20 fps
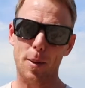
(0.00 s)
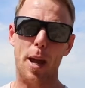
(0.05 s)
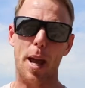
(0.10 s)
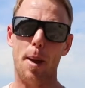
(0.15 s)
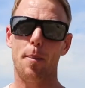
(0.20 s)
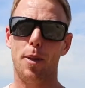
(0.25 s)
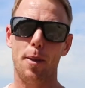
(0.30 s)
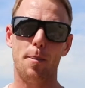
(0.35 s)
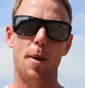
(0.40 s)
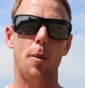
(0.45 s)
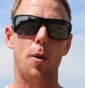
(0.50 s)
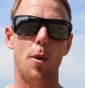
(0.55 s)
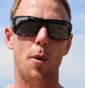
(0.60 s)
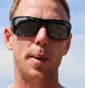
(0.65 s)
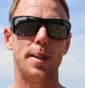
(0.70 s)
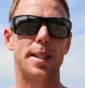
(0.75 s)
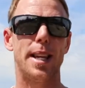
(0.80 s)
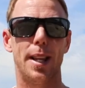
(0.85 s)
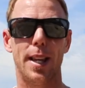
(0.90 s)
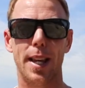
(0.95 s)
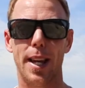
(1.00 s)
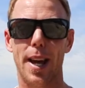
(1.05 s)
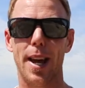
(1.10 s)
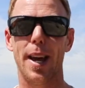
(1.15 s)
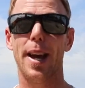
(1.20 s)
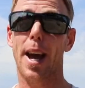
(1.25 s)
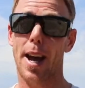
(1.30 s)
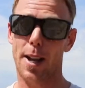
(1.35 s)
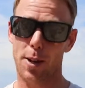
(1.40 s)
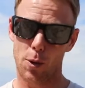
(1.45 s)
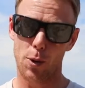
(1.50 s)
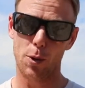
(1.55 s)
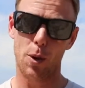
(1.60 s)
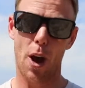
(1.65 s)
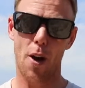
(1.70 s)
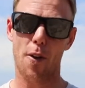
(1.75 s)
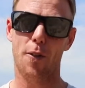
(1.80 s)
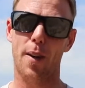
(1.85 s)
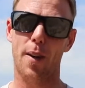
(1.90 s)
implement what we're telling you, and you'll go